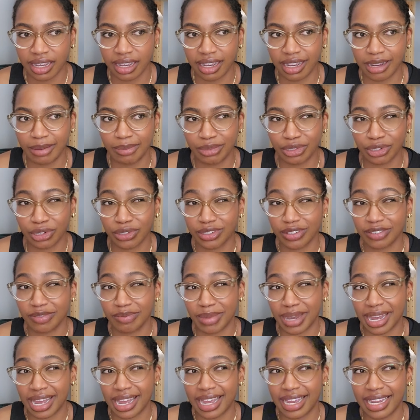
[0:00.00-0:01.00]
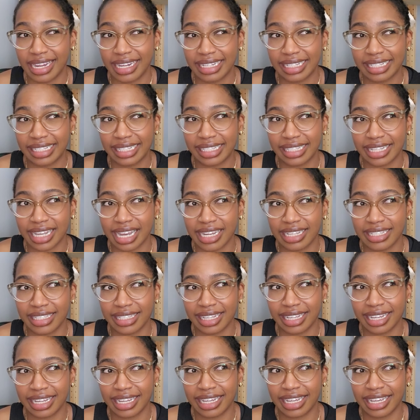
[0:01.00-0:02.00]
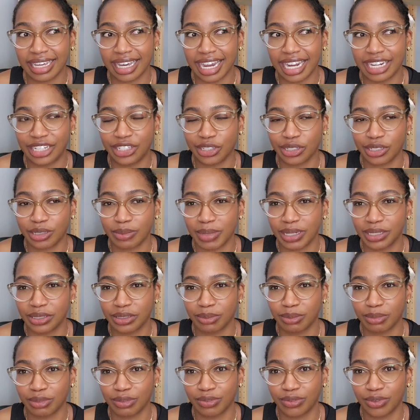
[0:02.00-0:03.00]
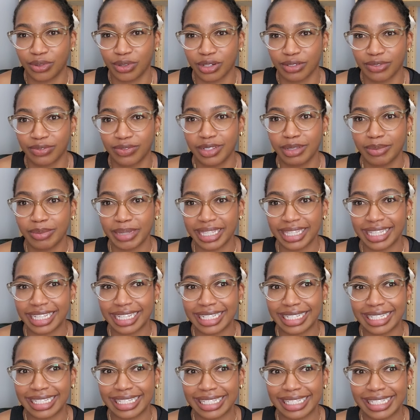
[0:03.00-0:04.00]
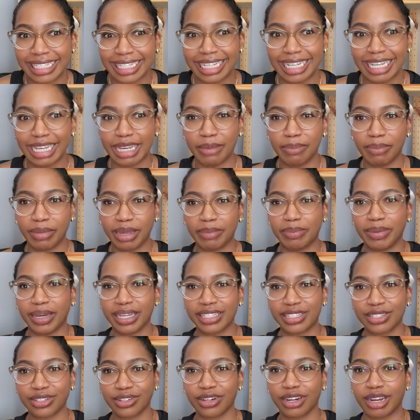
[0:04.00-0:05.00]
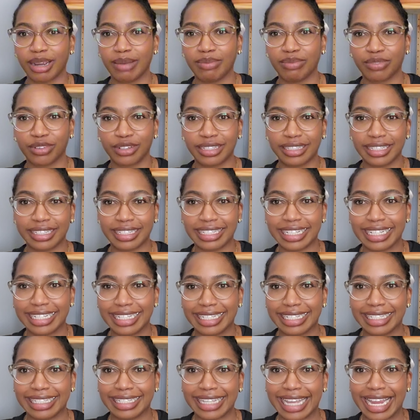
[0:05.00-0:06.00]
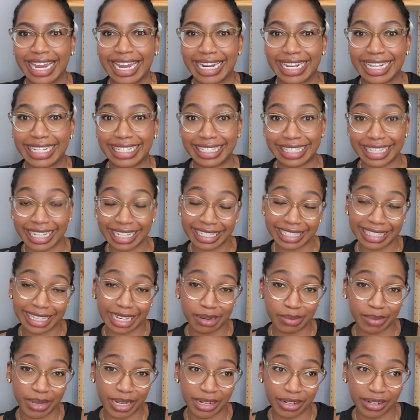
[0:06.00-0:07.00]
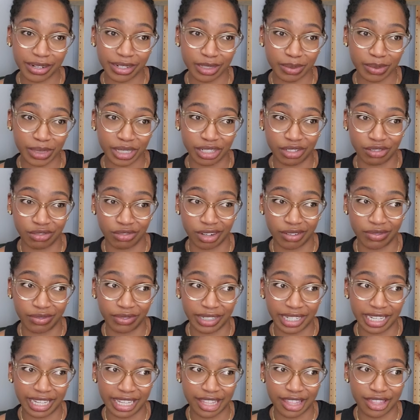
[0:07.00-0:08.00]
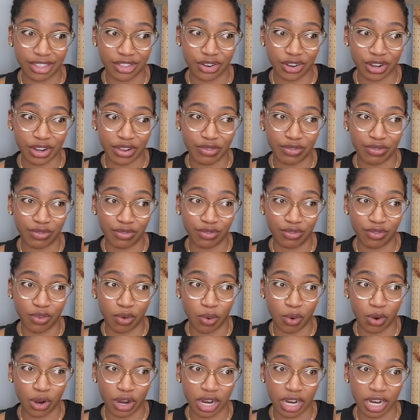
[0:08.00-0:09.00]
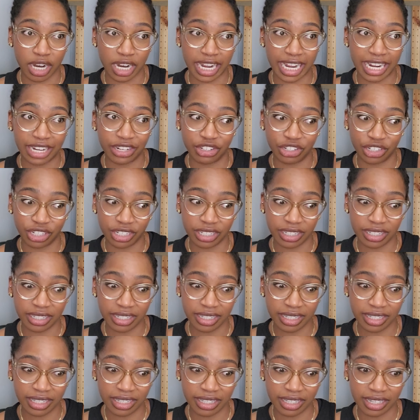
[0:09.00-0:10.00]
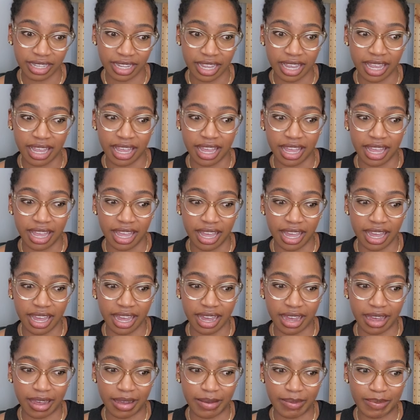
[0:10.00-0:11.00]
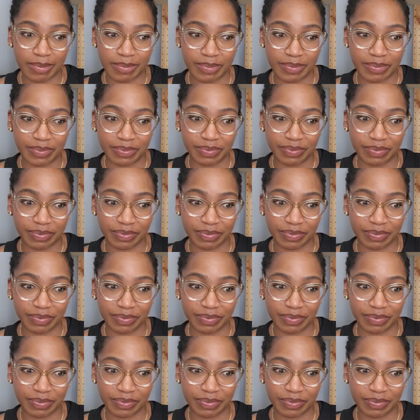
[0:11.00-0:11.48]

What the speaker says: In terms of my sizing, I just measured before filming this. My bust circumference is 86 centimeters, which is roughly 34 inches. And